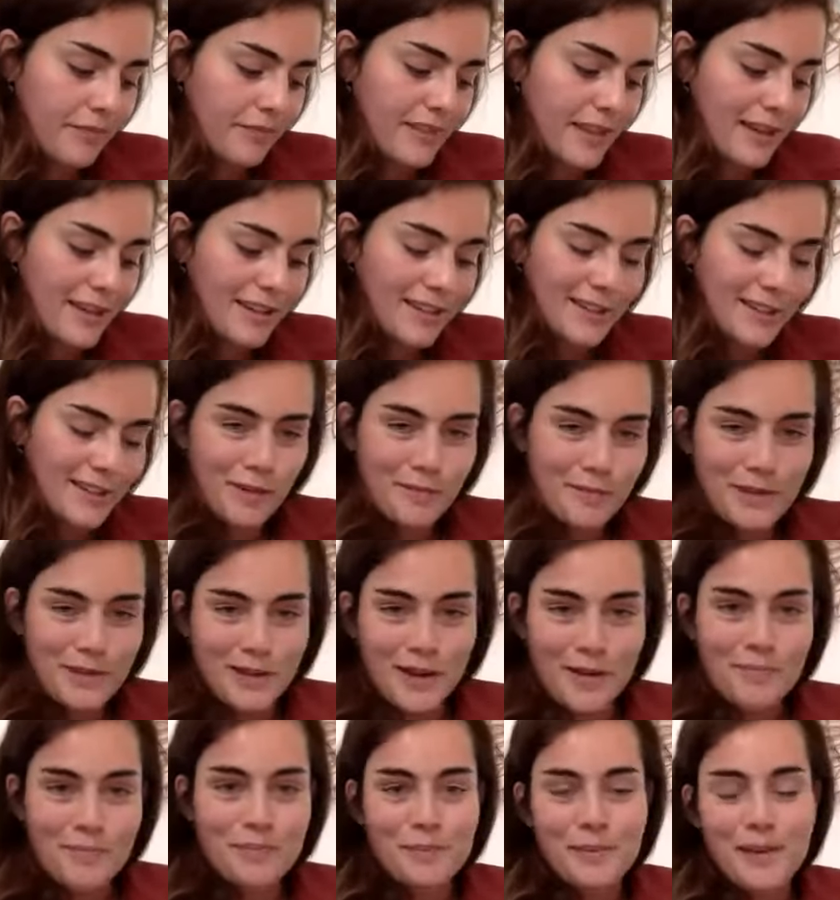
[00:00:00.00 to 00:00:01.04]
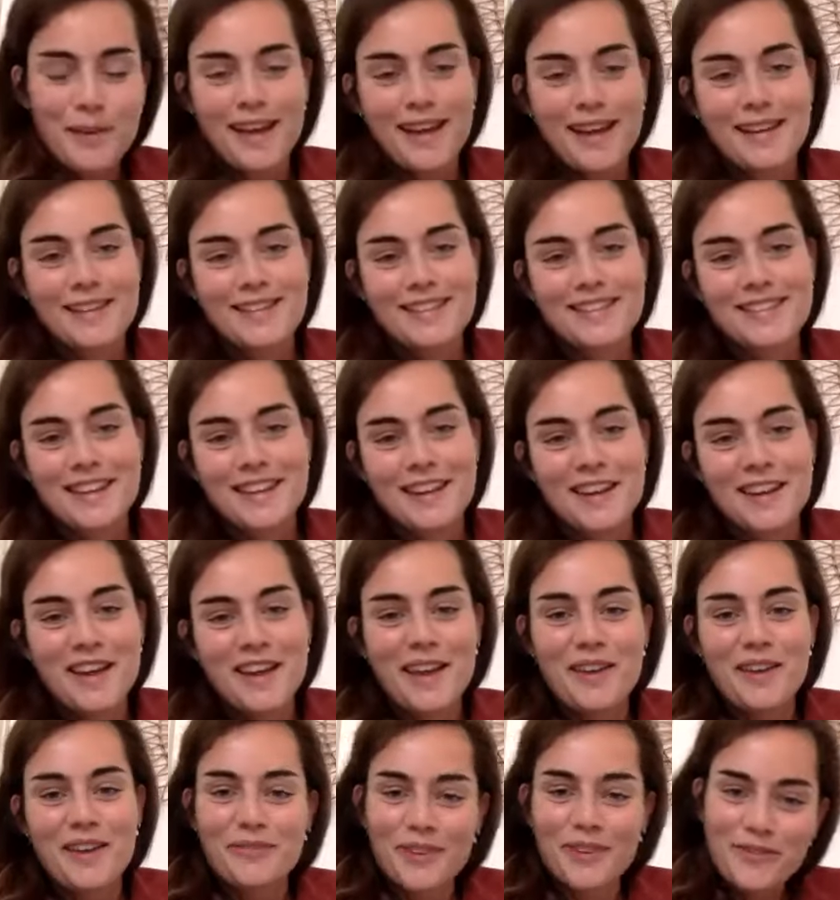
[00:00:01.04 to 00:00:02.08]
that is coming up. And
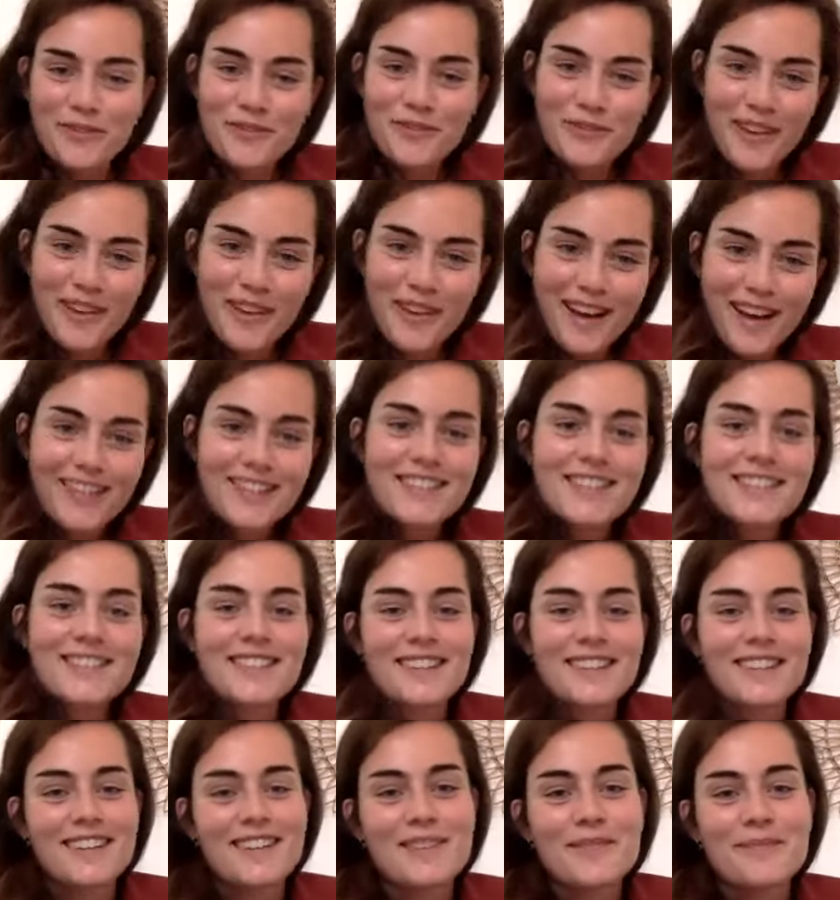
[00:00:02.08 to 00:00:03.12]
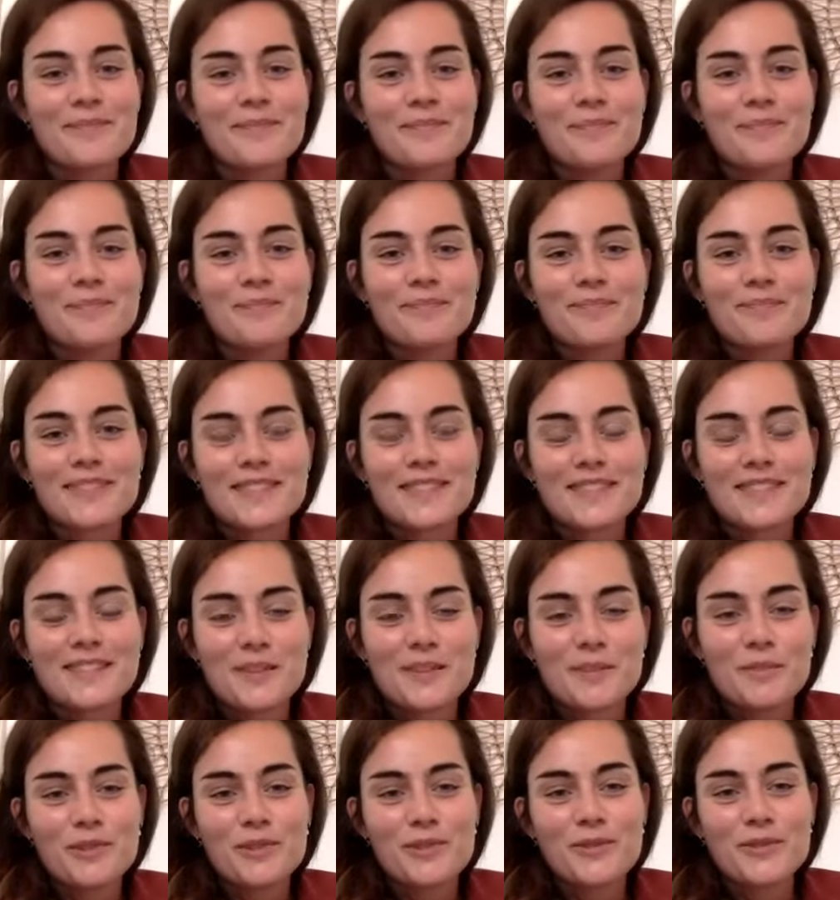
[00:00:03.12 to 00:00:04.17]
a fun fact,
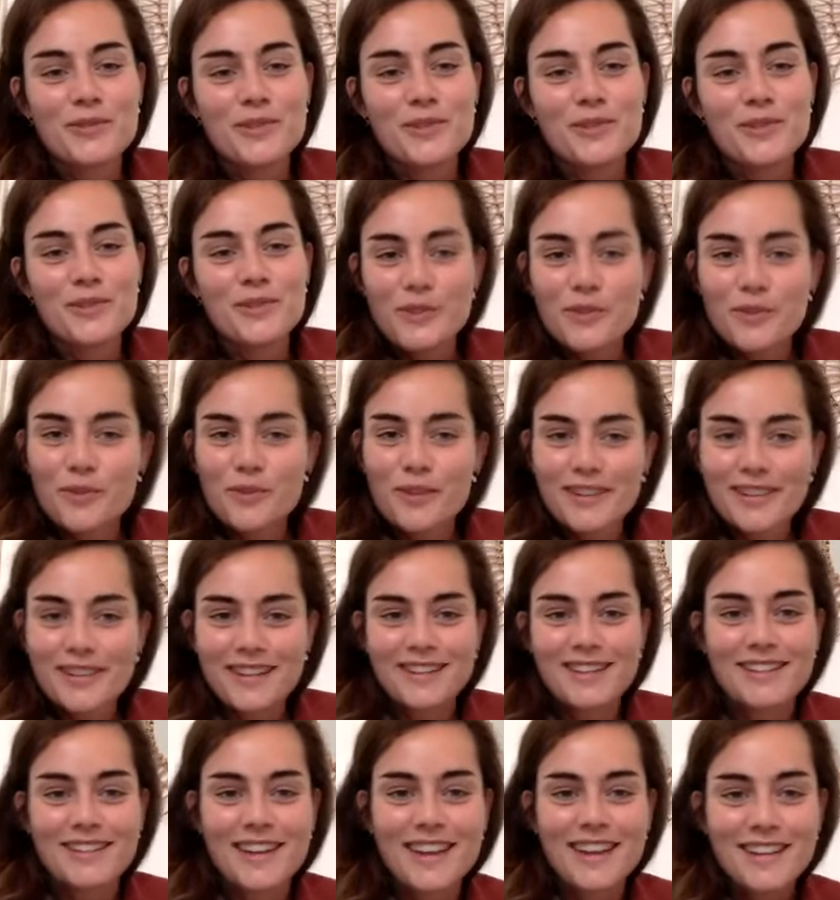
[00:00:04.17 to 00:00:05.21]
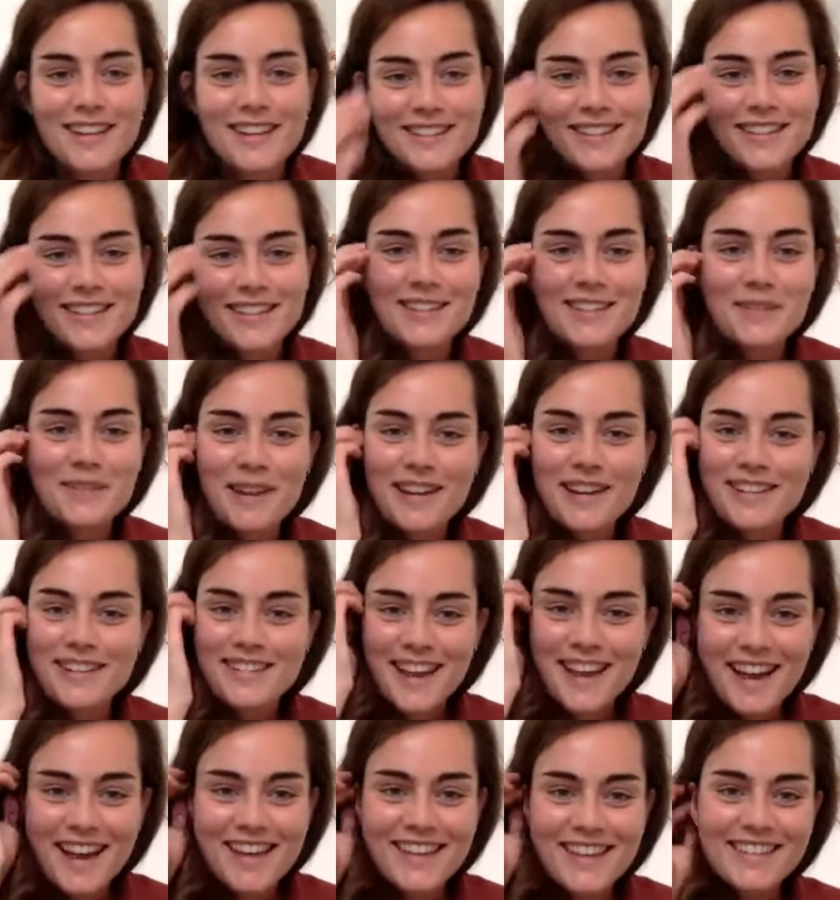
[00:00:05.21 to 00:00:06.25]
someone who is also walking the night is my
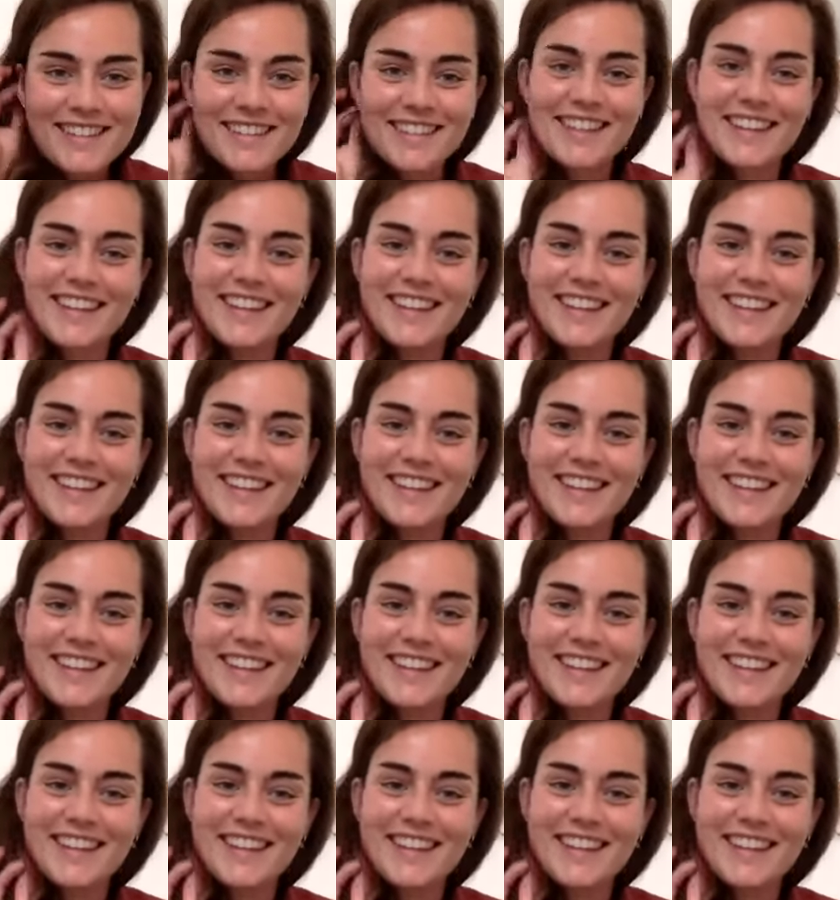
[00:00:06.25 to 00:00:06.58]
dad.